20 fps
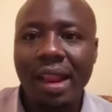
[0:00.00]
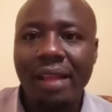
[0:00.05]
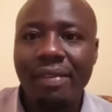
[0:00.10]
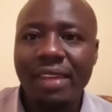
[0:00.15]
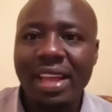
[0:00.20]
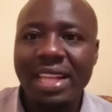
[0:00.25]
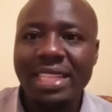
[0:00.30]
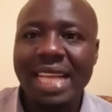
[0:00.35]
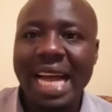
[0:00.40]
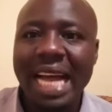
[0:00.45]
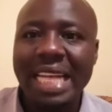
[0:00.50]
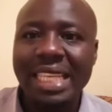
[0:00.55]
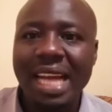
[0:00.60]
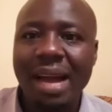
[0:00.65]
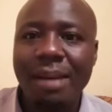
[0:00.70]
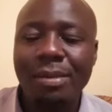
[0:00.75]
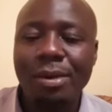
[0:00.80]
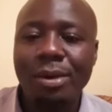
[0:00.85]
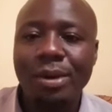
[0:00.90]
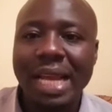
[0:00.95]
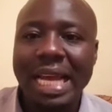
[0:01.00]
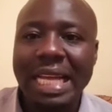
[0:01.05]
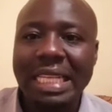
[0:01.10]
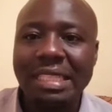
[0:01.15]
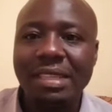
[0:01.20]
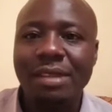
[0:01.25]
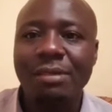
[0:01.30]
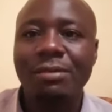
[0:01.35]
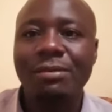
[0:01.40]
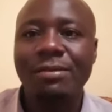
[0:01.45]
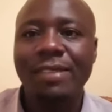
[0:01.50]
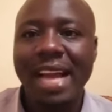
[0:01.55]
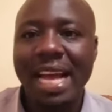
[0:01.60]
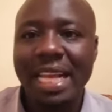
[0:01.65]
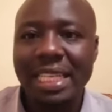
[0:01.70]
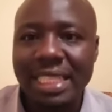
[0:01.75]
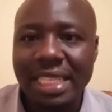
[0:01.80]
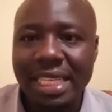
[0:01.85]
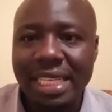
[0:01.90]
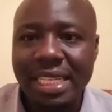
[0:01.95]
There's a term known as
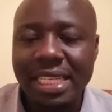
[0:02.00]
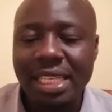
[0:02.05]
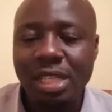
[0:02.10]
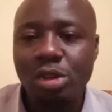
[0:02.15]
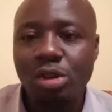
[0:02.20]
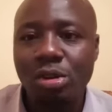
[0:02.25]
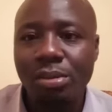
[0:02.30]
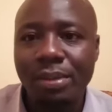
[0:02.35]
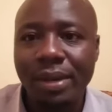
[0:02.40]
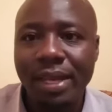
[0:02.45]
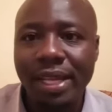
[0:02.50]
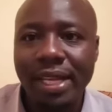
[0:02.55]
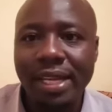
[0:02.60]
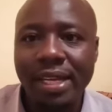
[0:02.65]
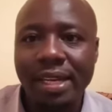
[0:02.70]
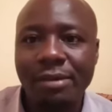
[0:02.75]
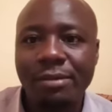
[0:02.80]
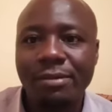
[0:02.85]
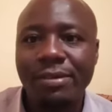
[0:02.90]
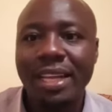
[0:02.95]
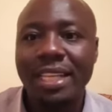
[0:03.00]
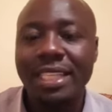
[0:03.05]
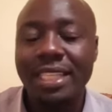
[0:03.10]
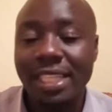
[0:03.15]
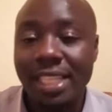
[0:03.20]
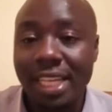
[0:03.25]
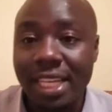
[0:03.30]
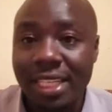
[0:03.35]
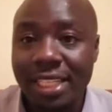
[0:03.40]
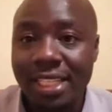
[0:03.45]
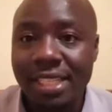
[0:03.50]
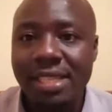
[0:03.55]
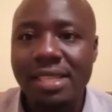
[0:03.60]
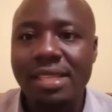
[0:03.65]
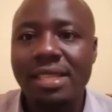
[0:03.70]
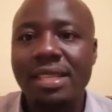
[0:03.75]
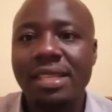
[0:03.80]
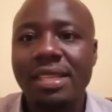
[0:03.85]
flaccid, oblique flaccidity,